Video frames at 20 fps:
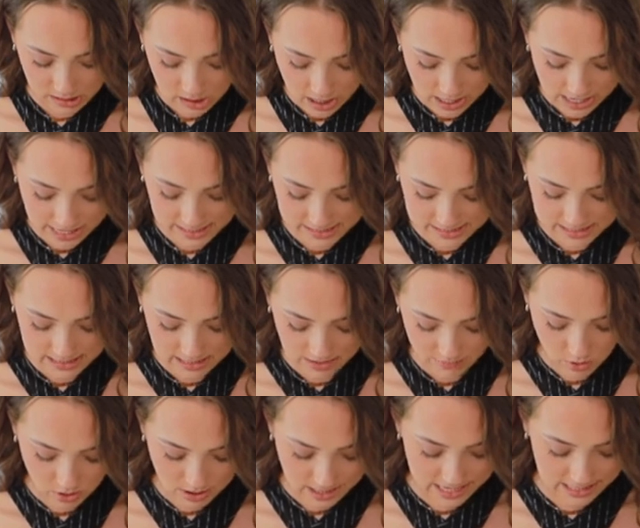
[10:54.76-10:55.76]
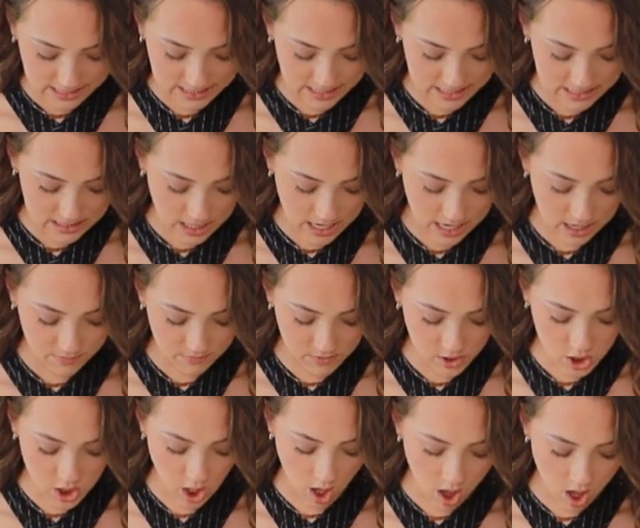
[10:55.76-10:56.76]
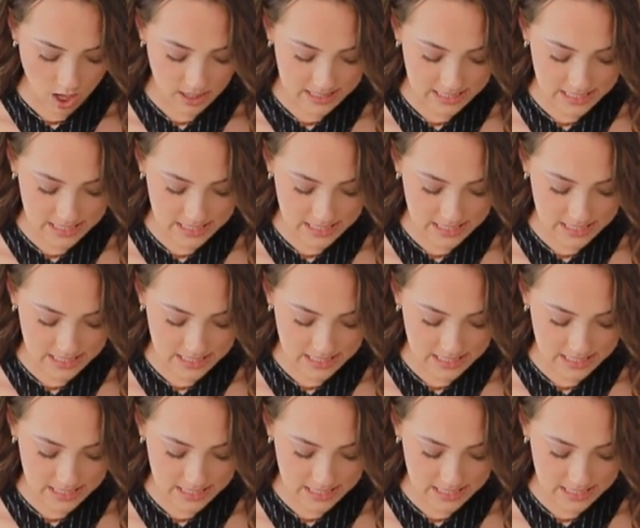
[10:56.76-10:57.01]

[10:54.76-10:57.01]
nice. They've got like this kind of dark